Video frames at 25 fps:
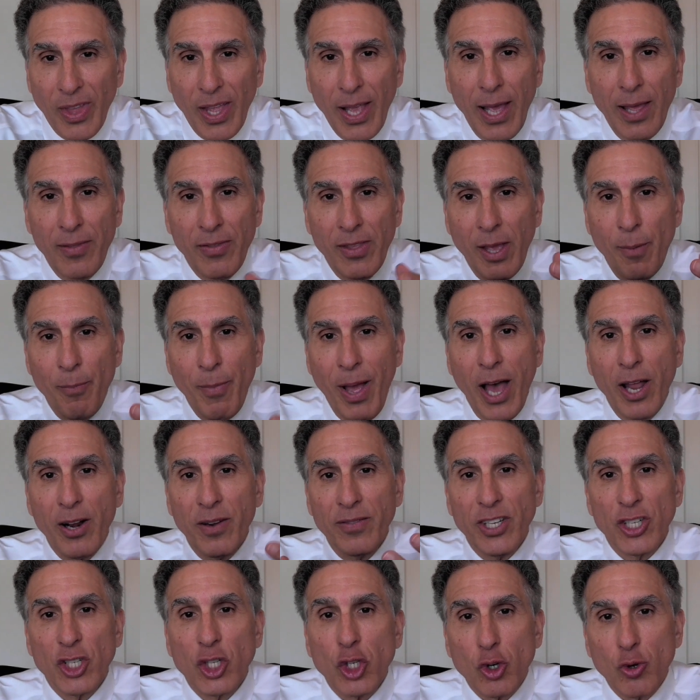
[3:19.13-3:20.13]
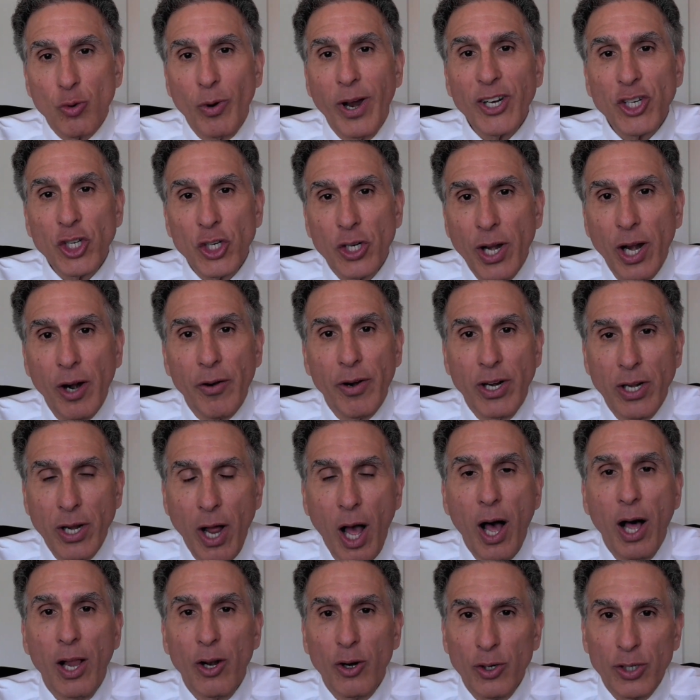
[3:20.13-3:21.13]
And the amount of discretionary
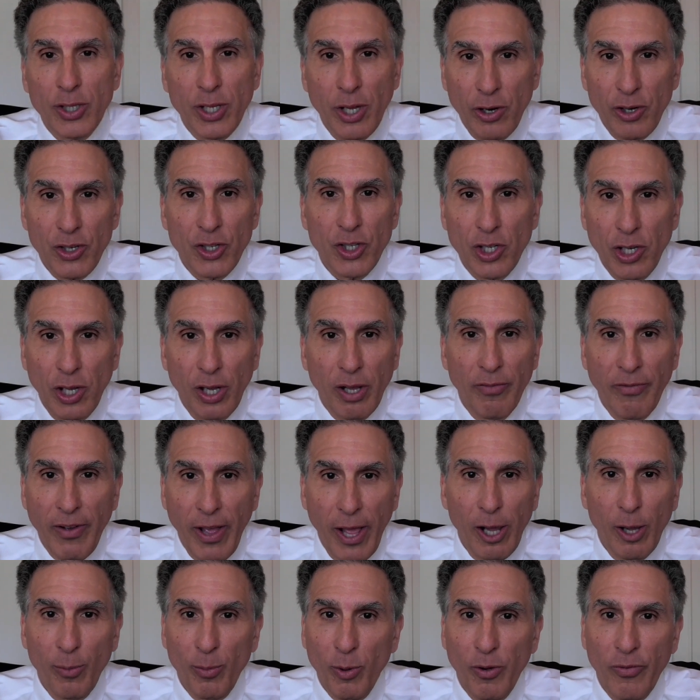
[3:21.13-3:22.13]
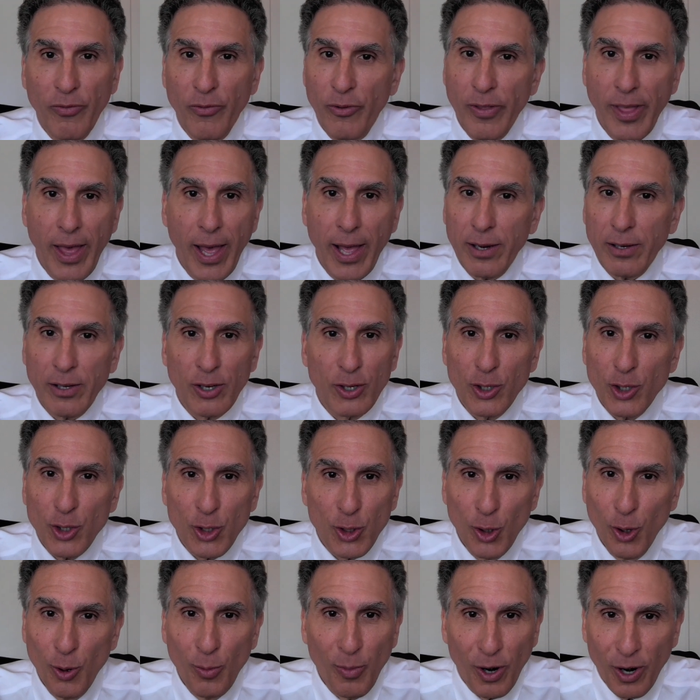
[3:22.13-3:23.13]
dollars that are still available for that
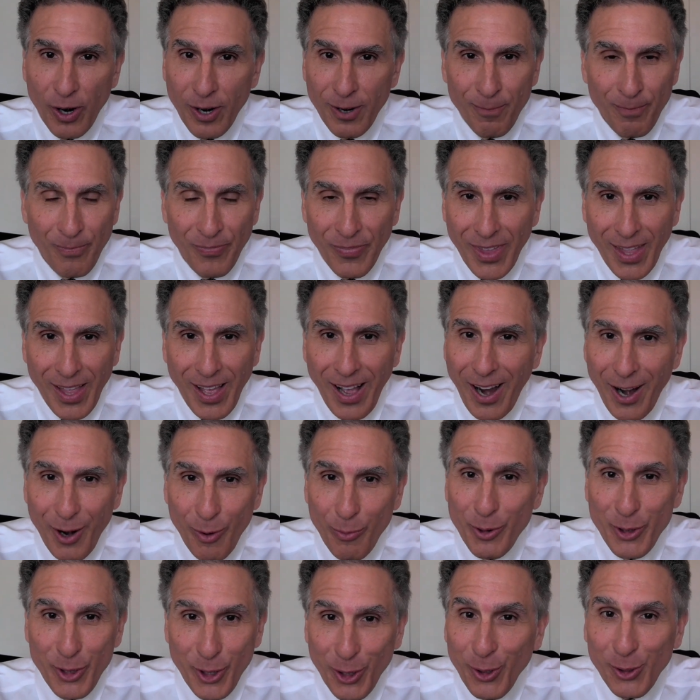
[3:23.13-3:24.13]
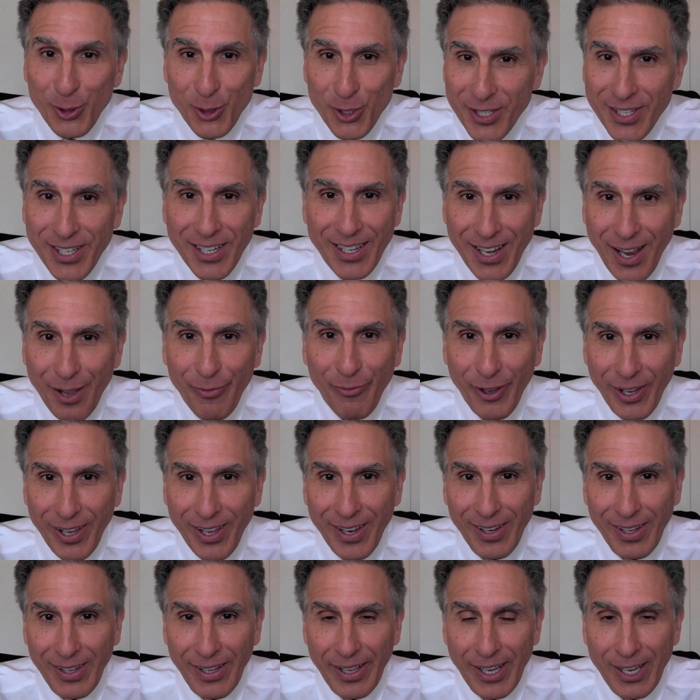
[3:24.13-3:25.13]
consumer are reduced
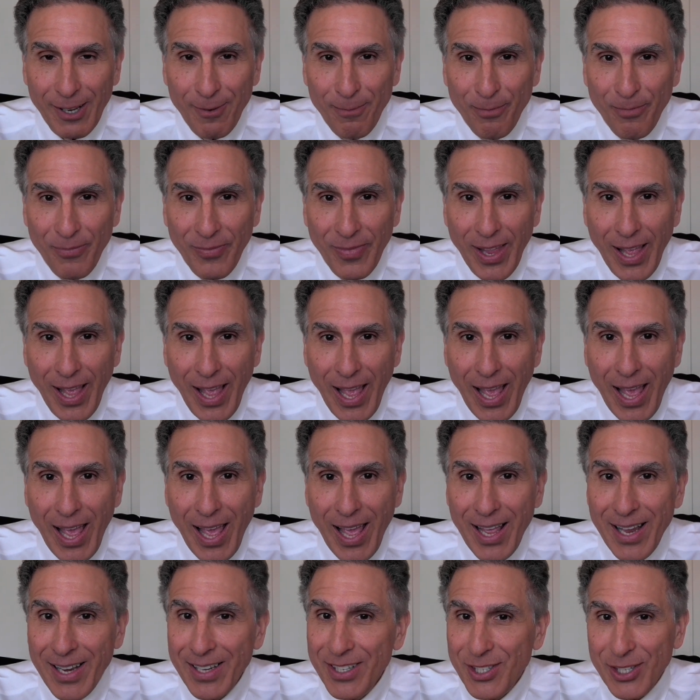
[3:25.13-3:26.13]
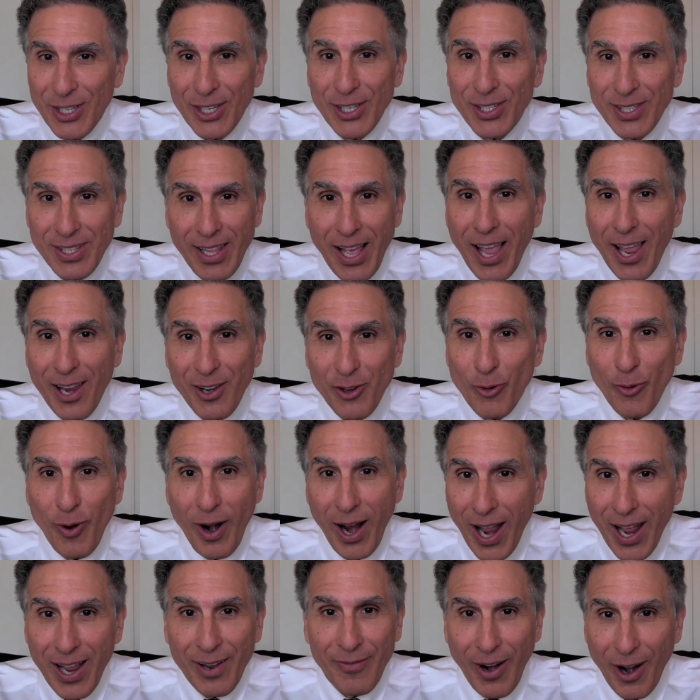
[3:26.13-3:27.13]
significantly. And since they
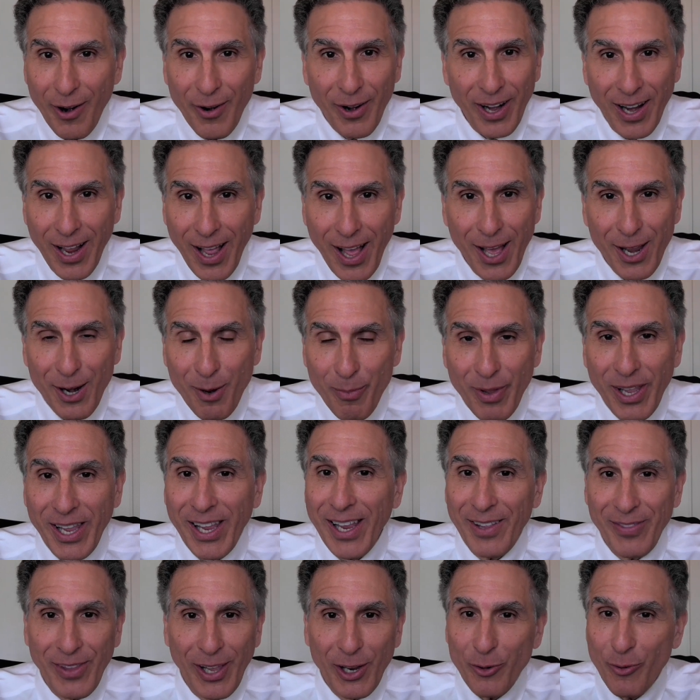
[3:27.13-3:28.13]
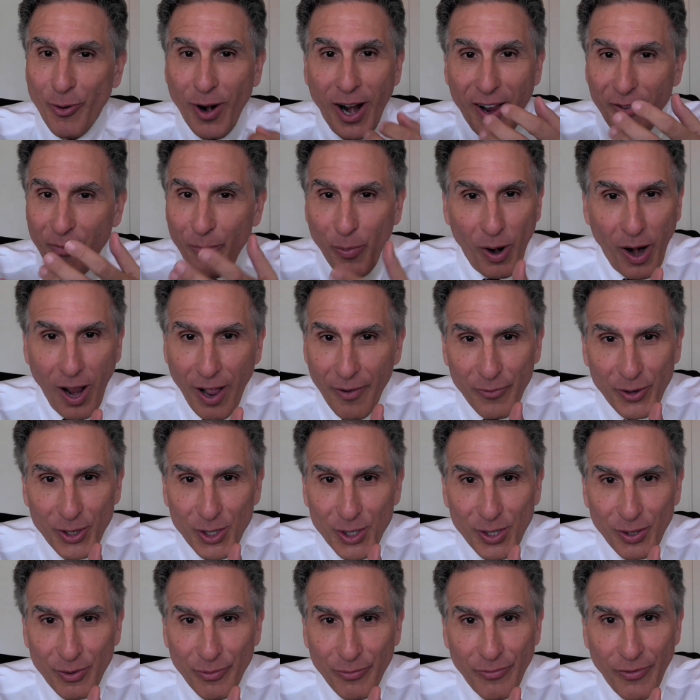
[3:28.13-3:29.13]
drive our economy and they drive
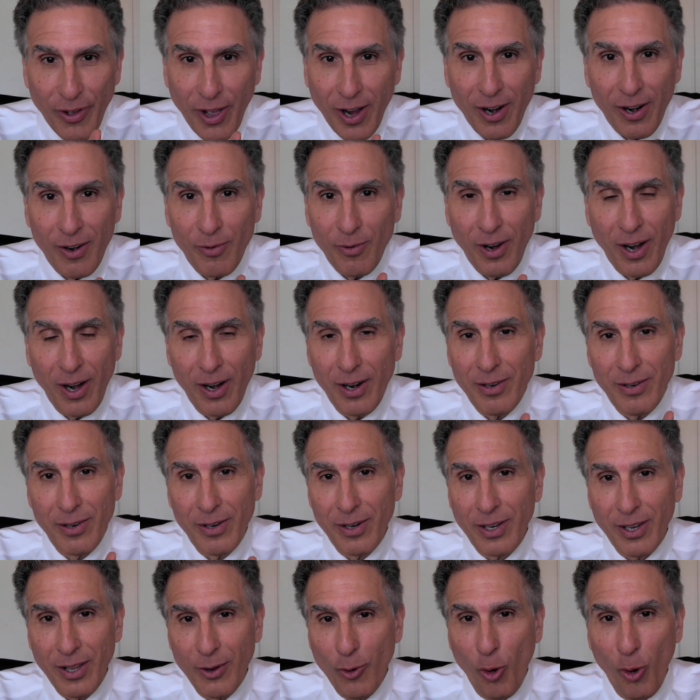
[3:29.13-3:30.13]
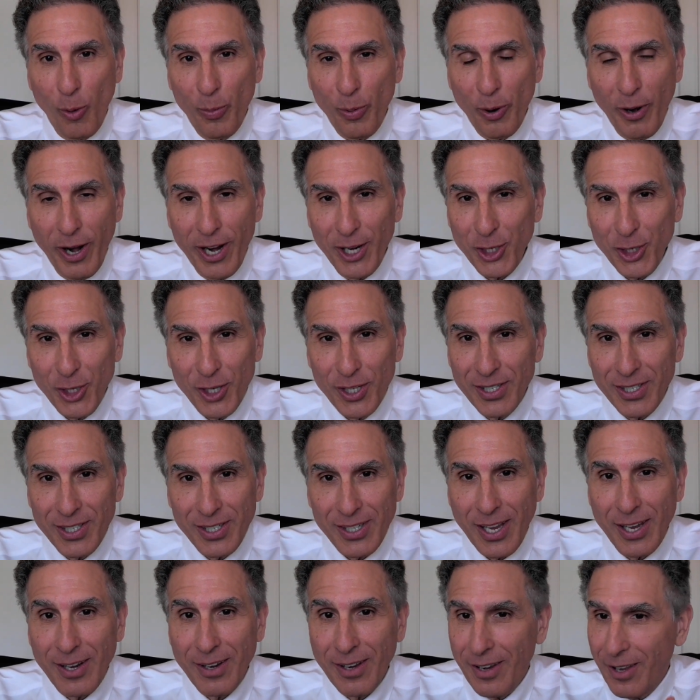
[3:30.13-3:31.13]
profits of our
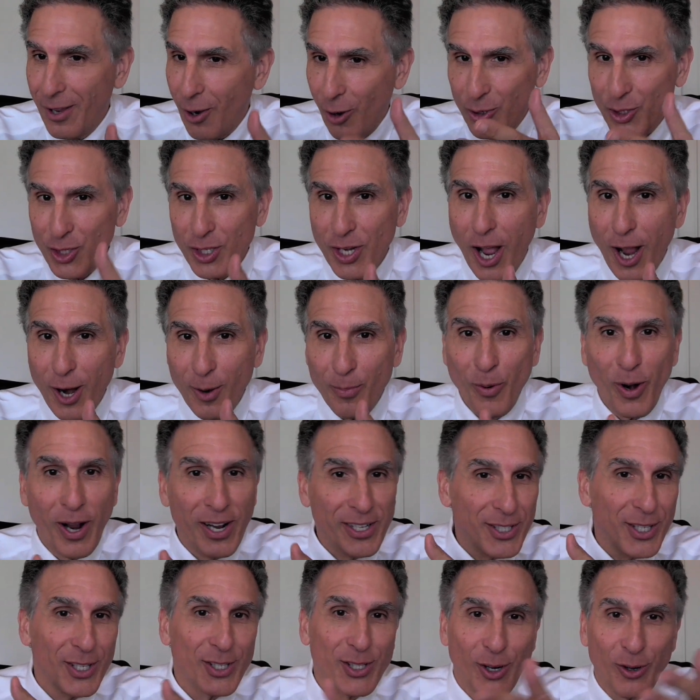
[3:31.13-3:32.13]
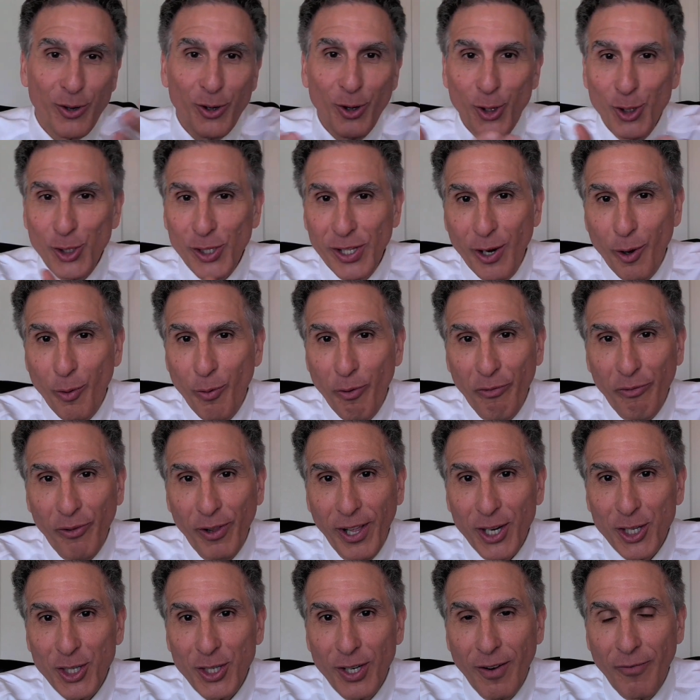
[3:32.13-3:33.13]
corporations, and their stock prices are usually a
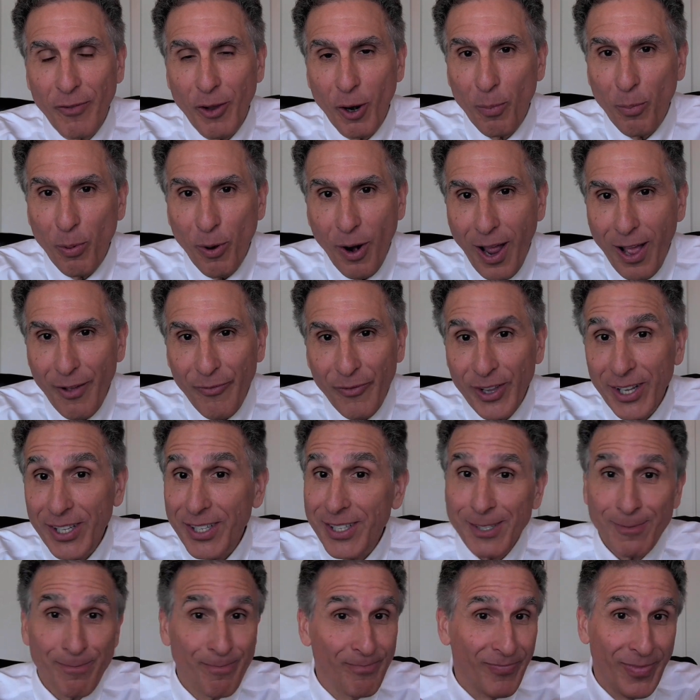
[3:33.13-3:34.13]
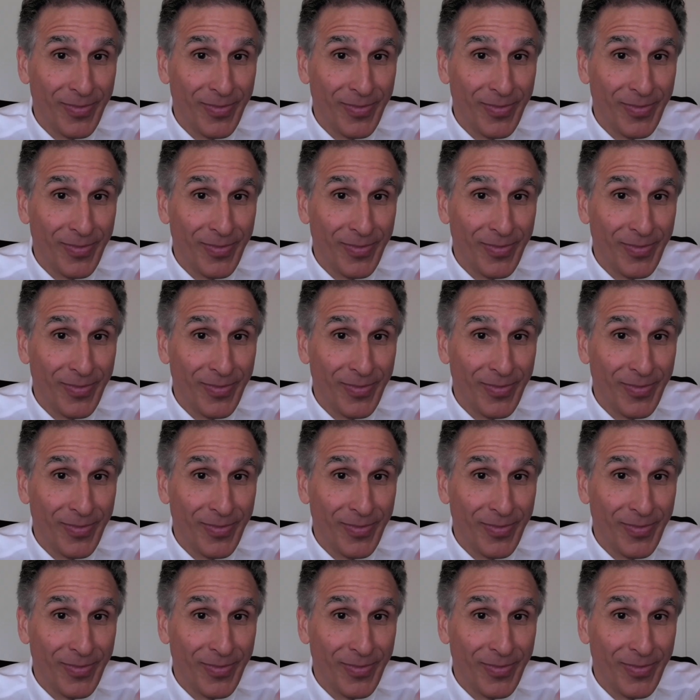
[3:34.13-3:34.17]
reflection of their profits,